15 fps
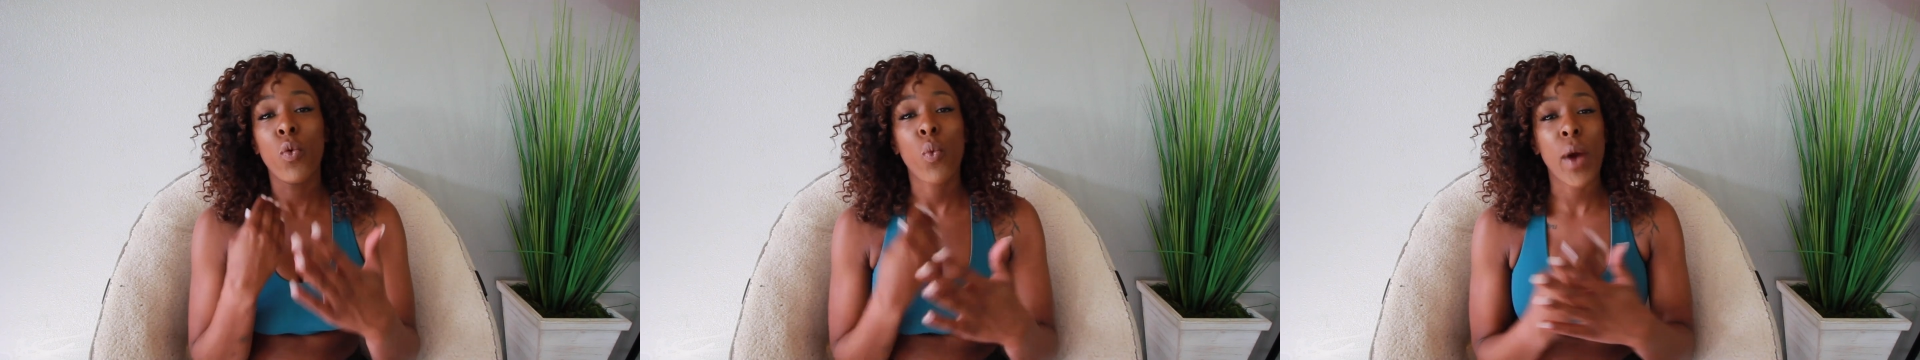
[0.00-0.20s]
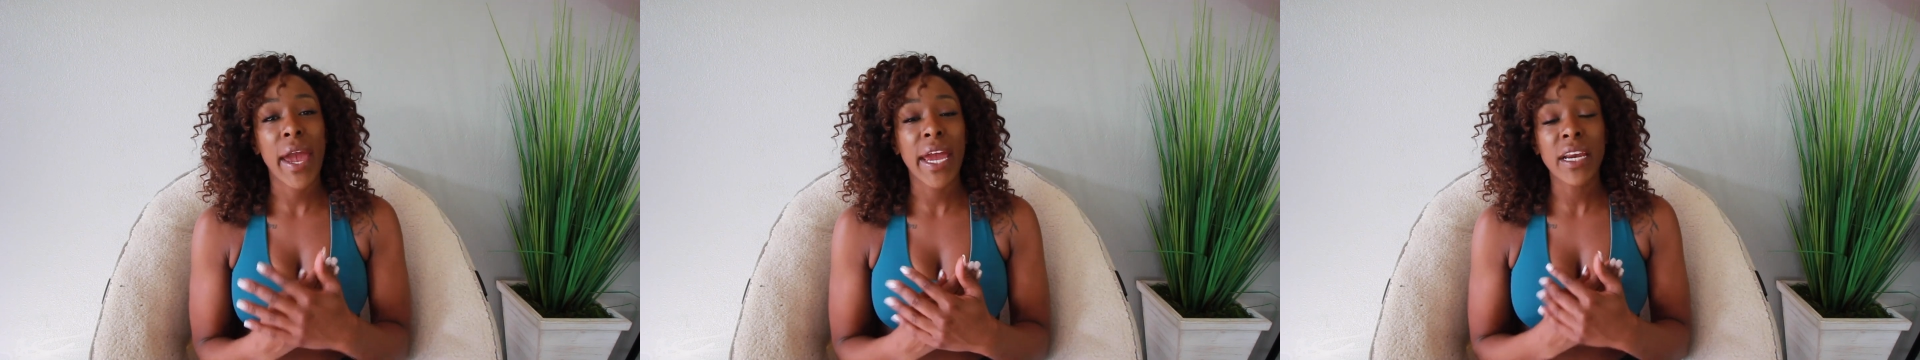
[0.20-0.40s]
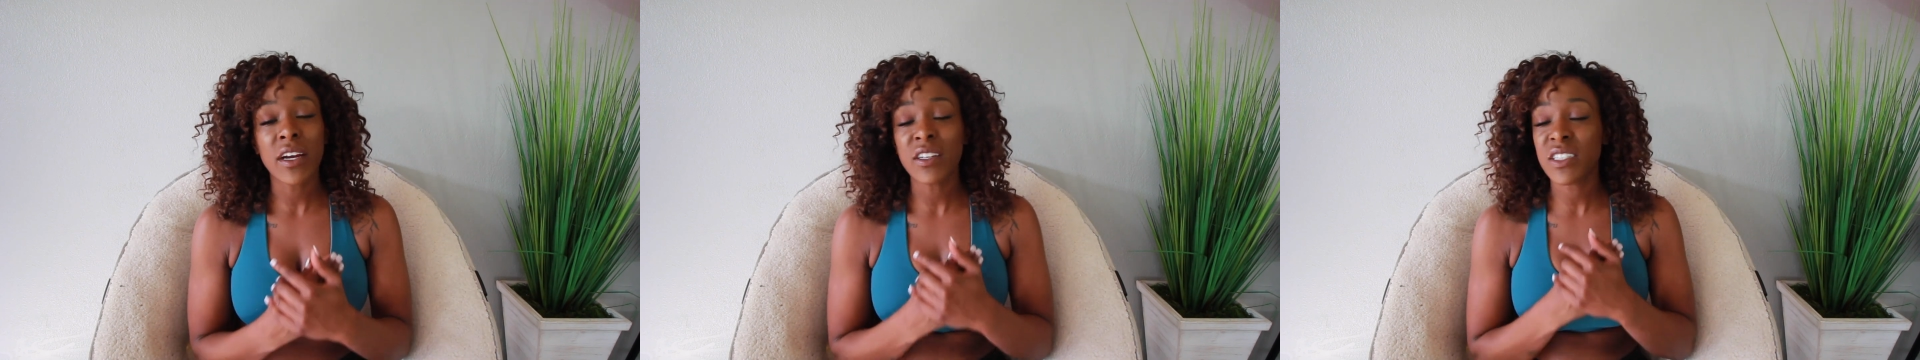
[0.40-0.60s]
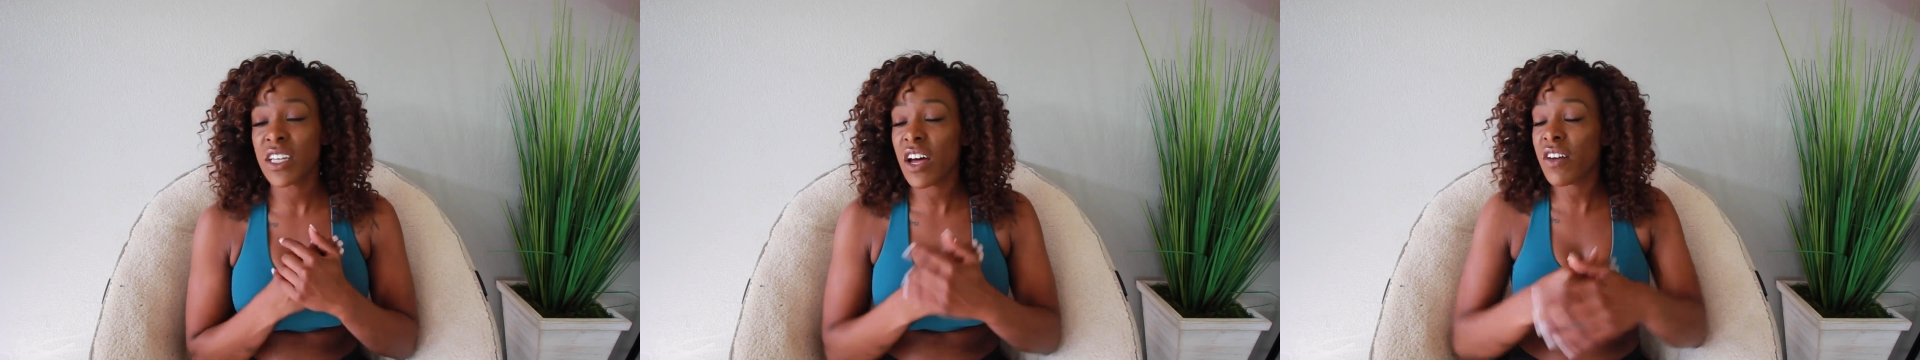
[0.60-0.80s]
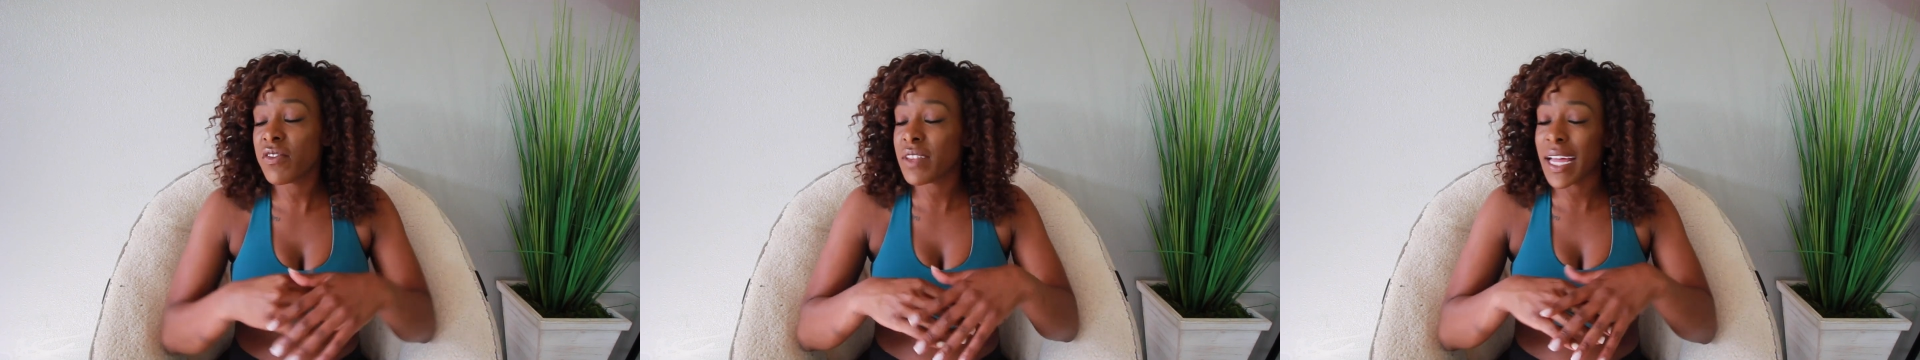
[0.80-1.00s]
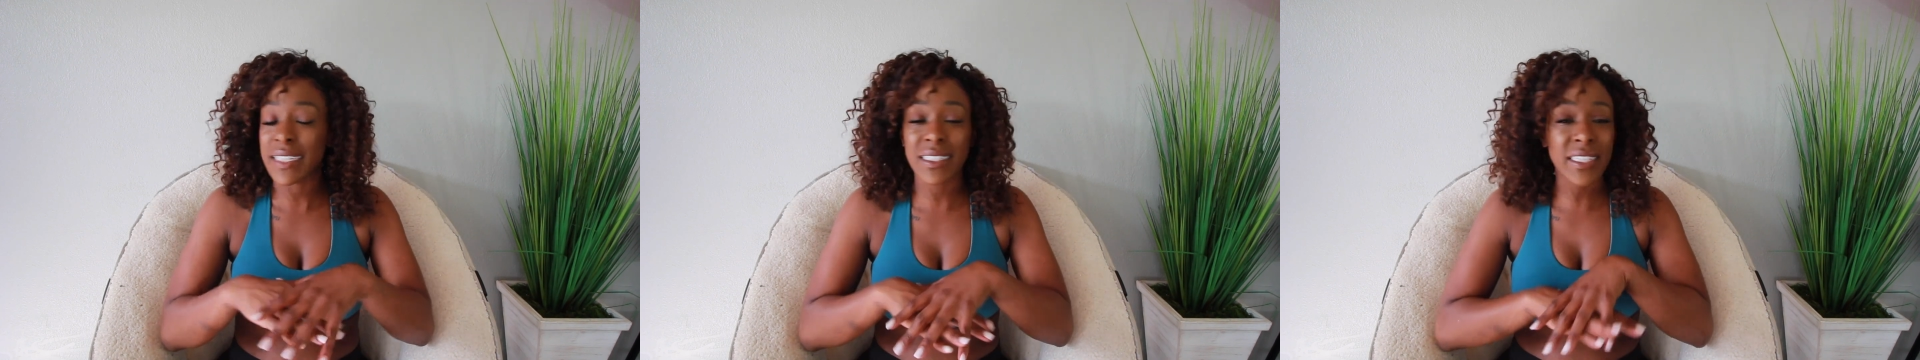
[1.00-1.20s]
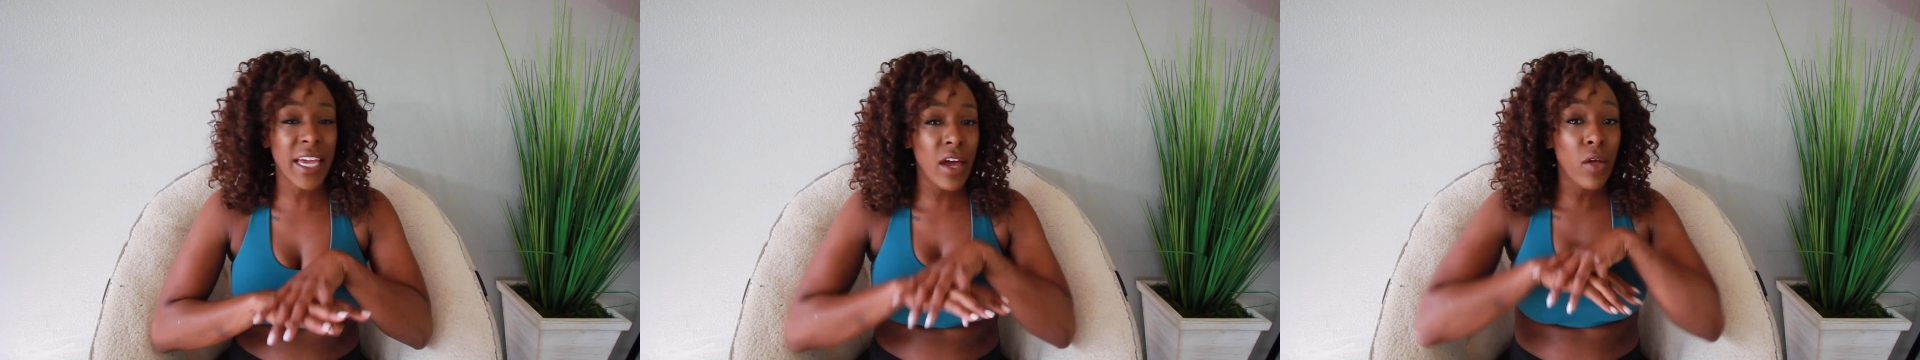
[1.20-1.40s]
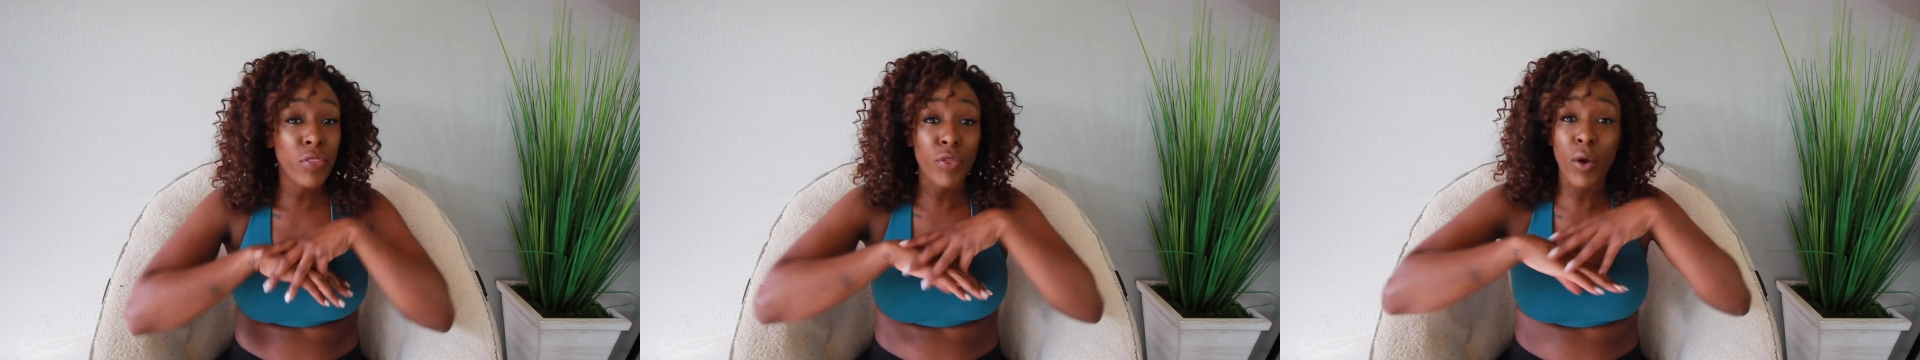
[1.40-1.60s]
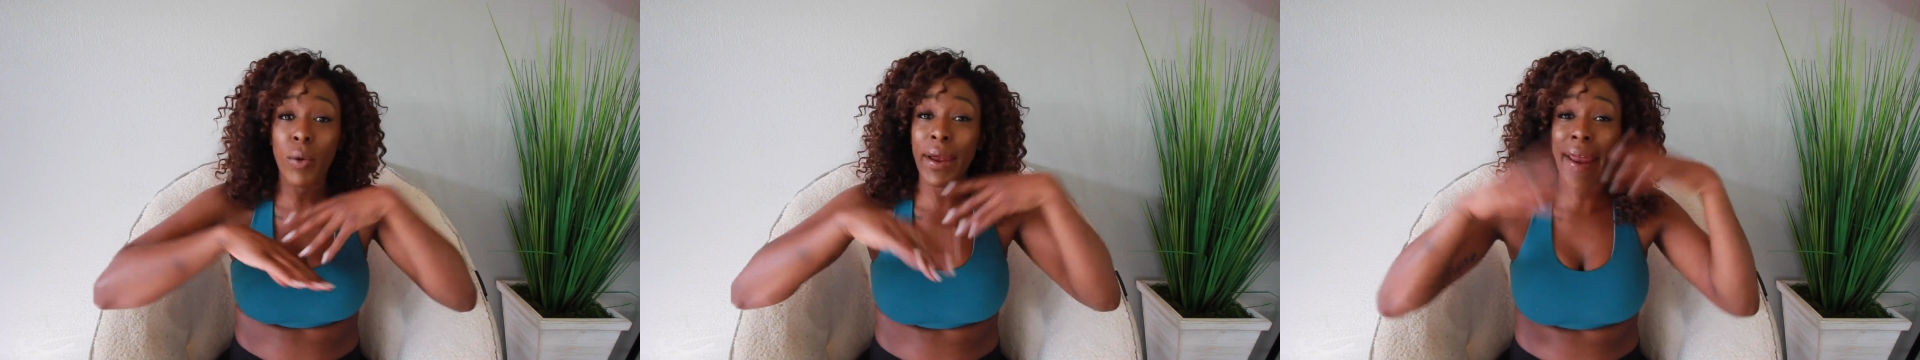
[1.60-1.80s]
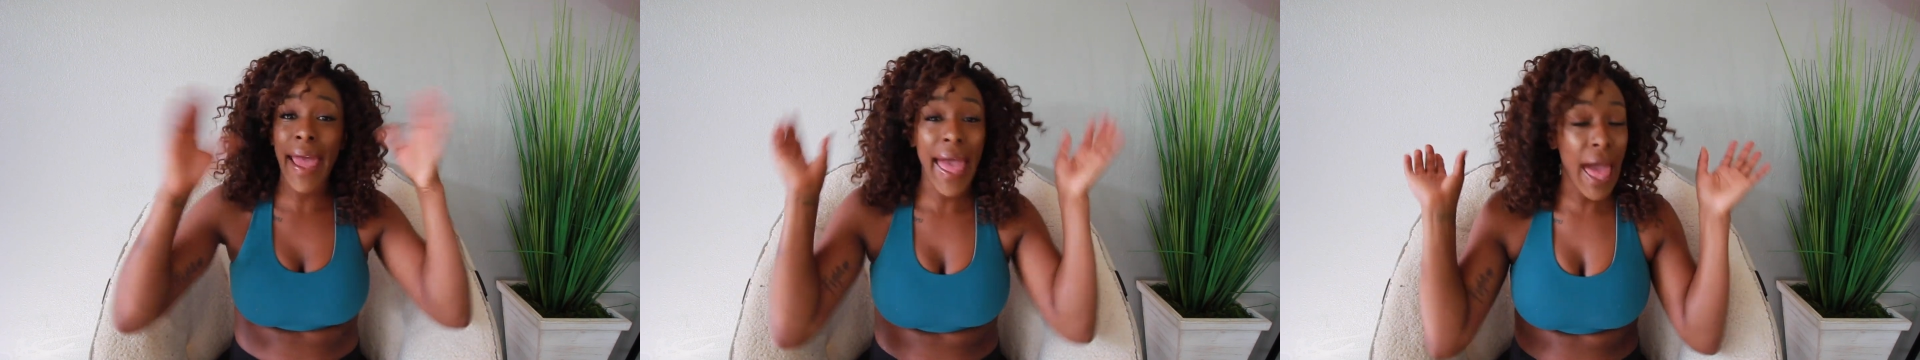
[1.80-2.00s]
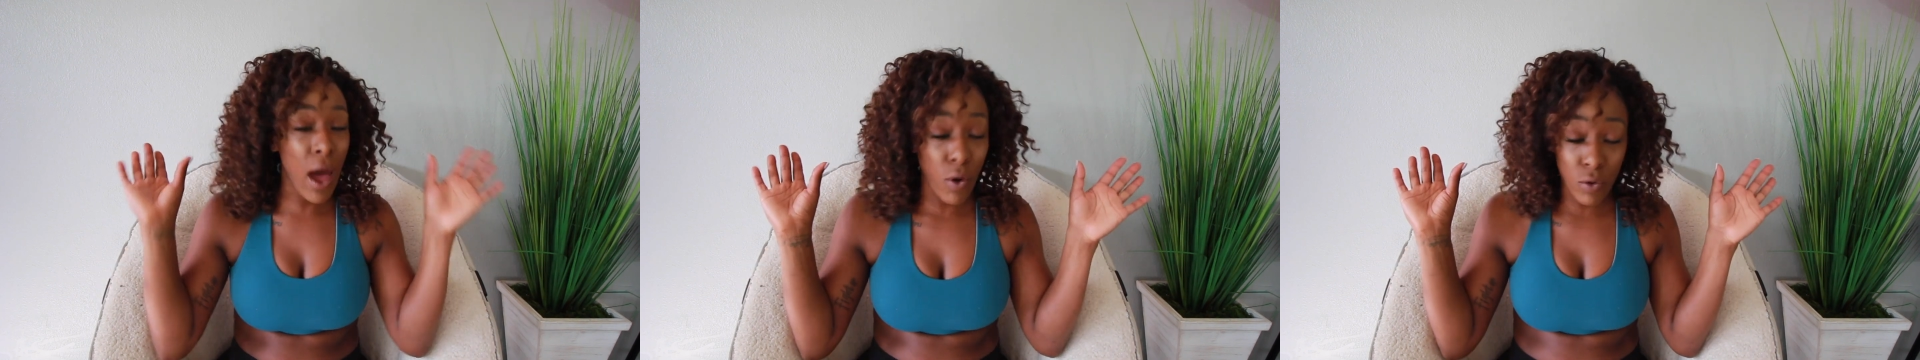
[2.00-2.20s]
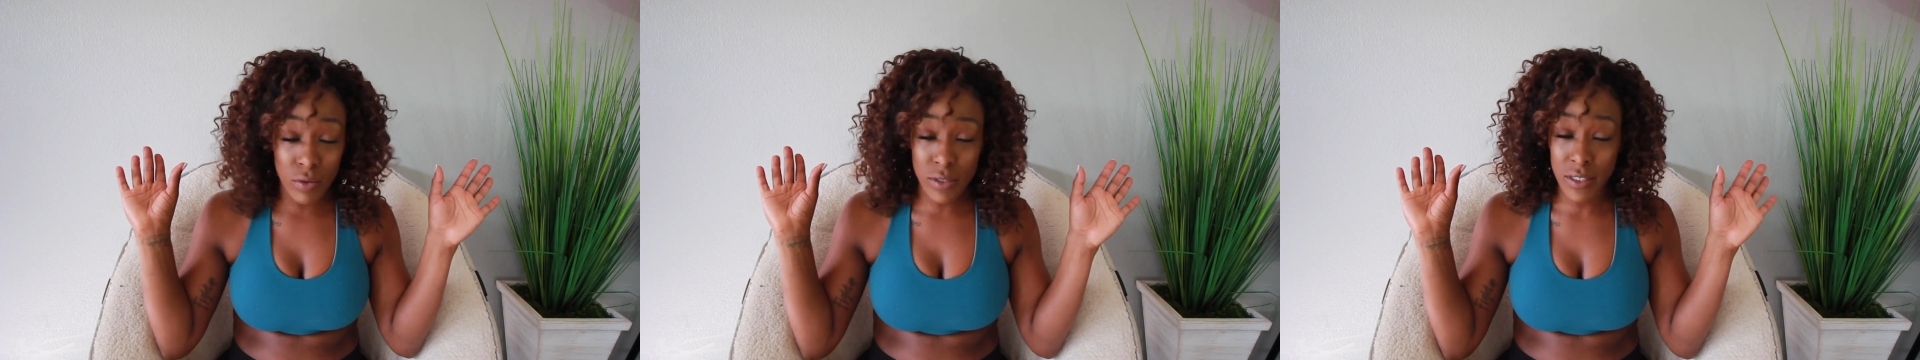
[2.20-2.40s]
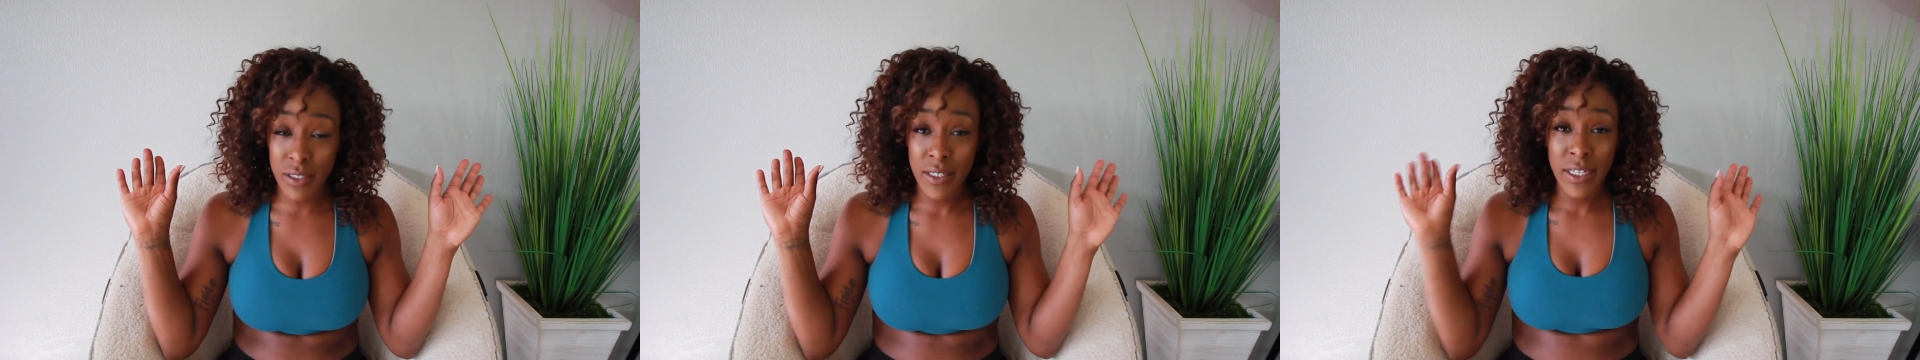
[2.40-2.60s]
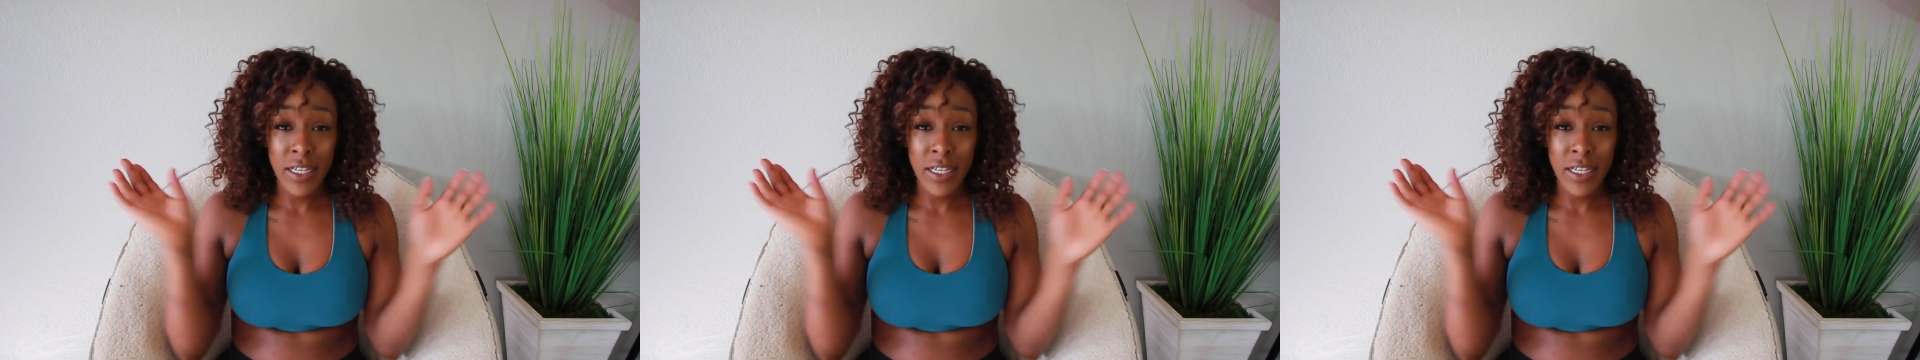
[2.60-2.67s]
Weighing yourself, that scale, throw it out.